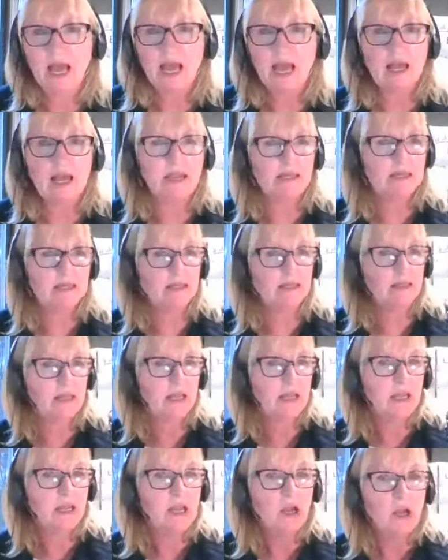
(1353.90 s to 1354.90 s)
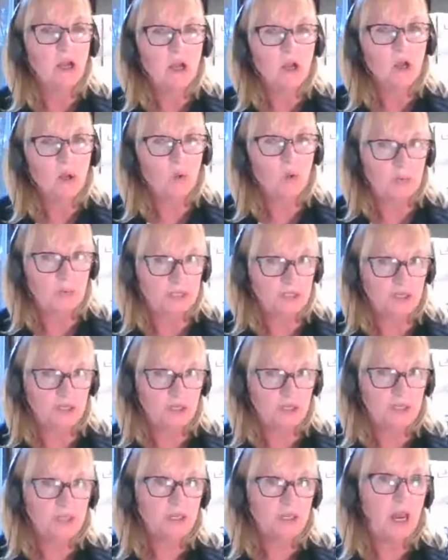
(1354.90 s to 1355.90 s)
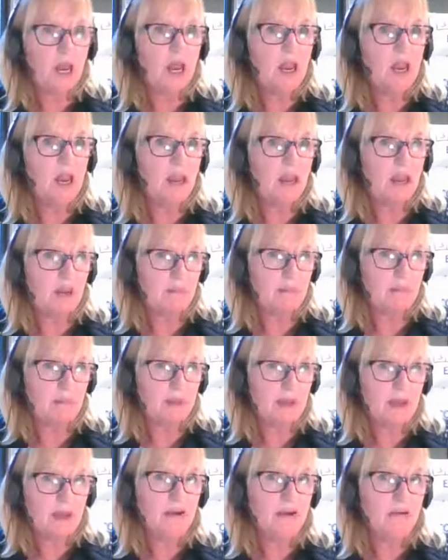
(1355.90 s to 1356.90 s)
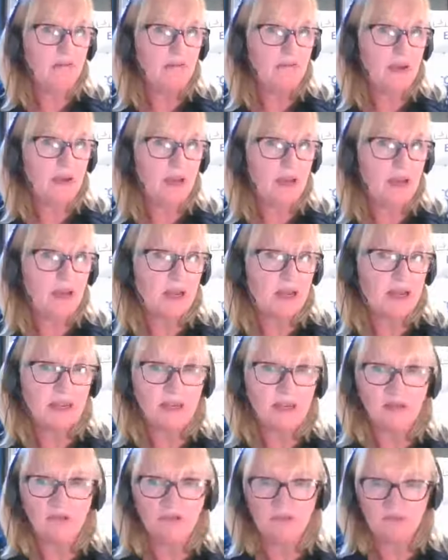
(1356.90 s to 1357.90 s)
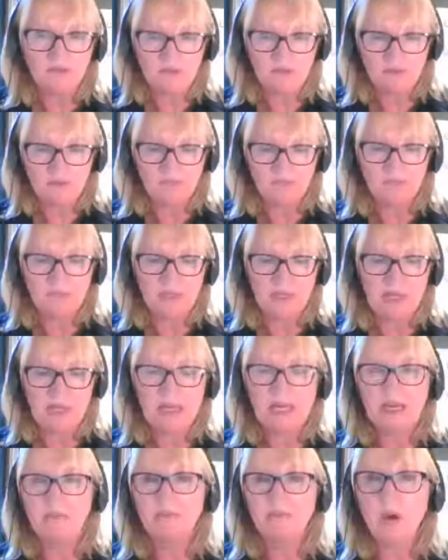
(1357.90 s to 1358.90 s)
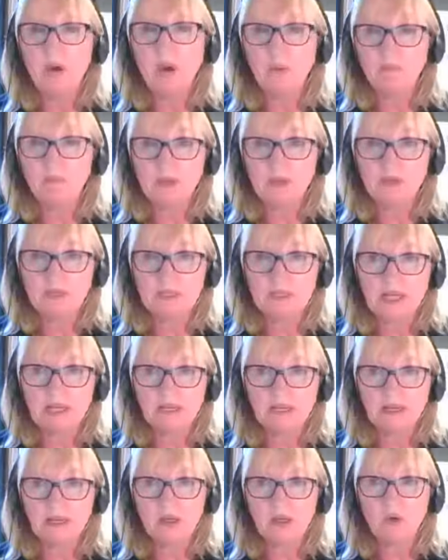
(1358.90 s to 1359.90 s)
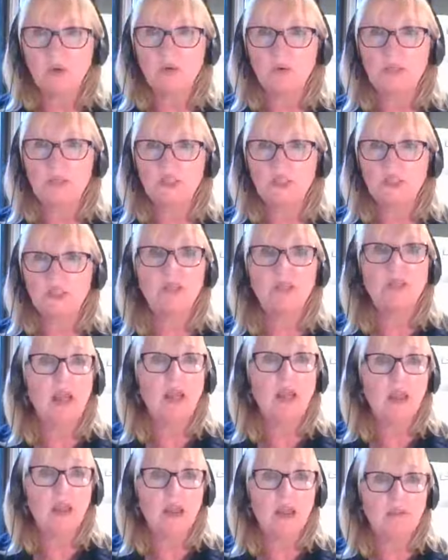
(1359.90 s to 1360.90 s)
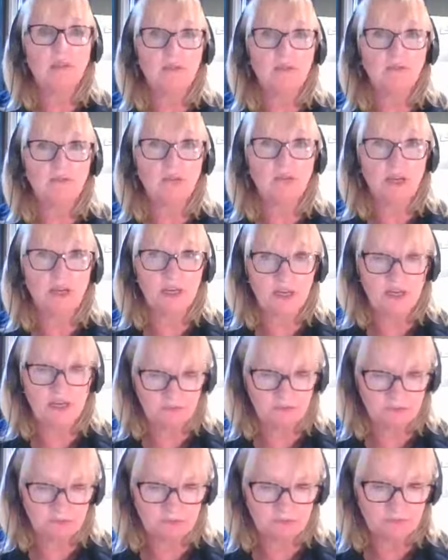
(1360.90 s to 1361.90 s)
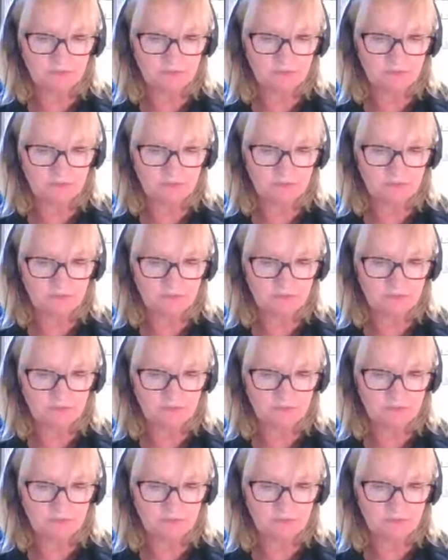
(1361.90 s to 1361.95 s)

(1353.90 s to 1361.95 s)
And question number five in pop music? Question number five.